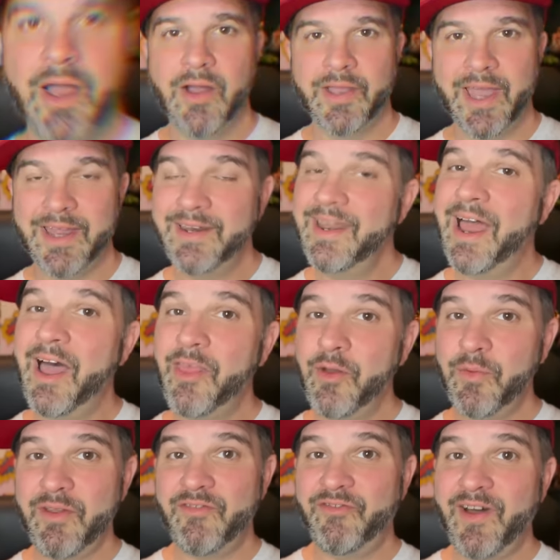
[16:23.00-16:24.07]
Okay, now that
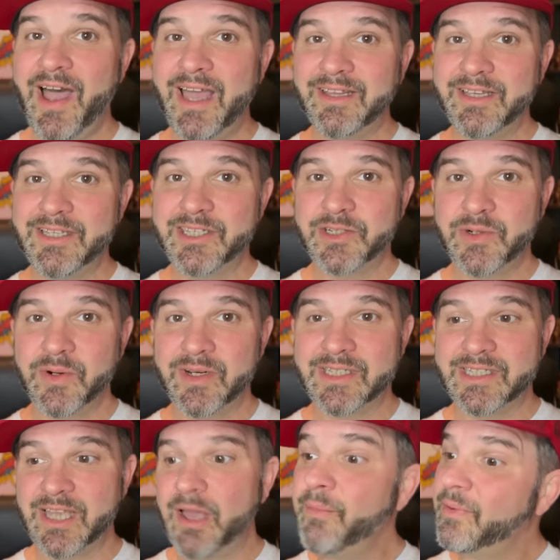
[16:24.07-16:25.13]
we finally scored
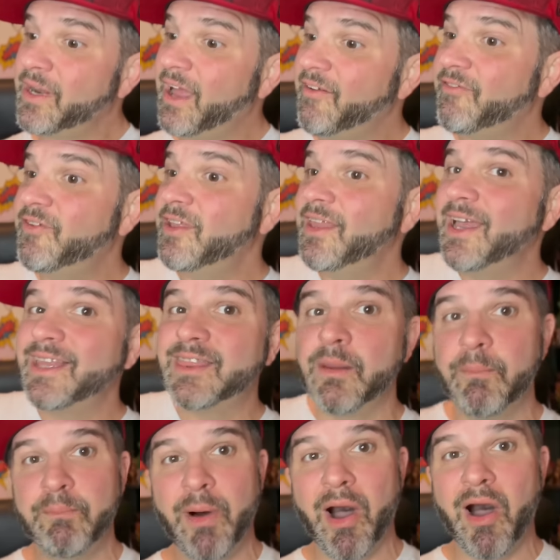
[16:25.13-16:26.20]
something, I feel like the
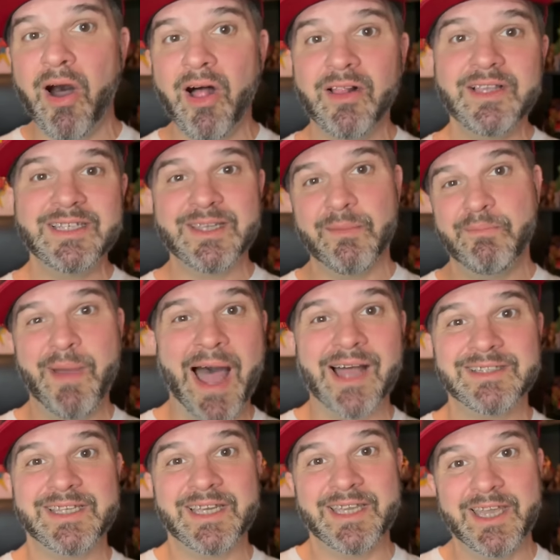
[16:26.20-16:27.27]
ball is
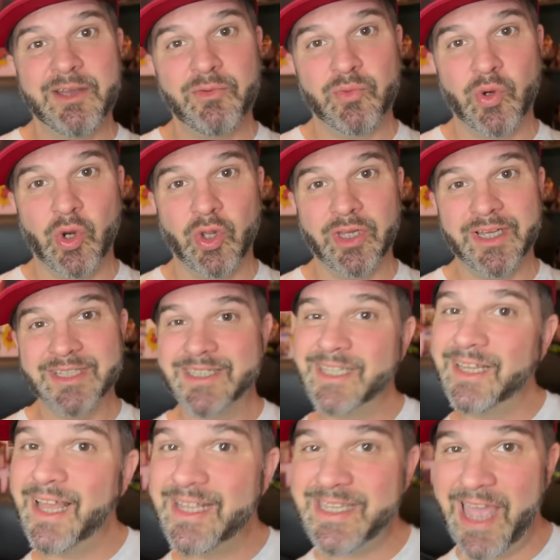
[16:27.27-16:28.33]
about to get rolling, so
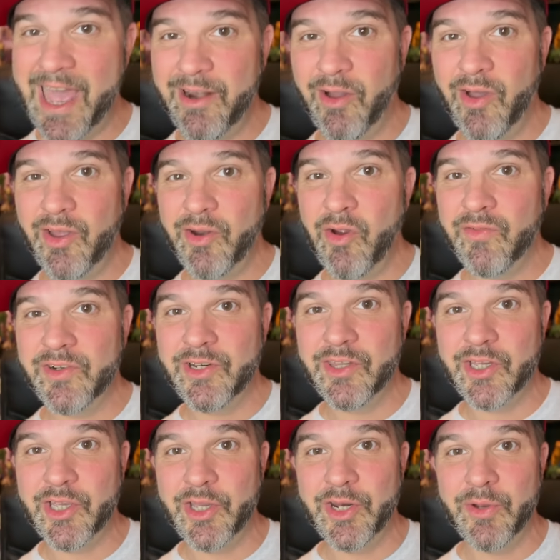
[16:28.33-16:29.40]
let's head on over to the
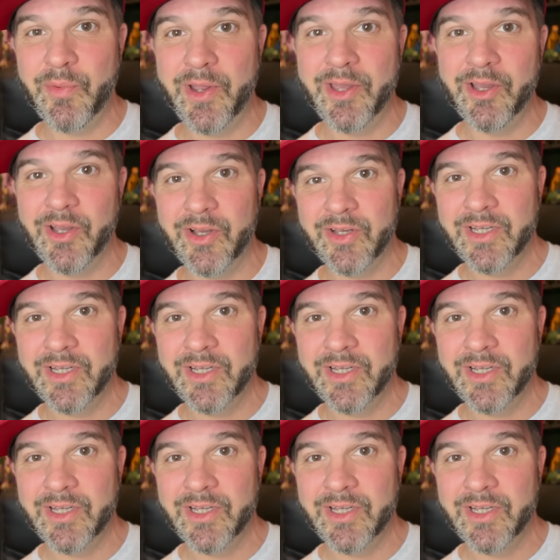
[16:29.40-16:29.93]
Goody Wheel.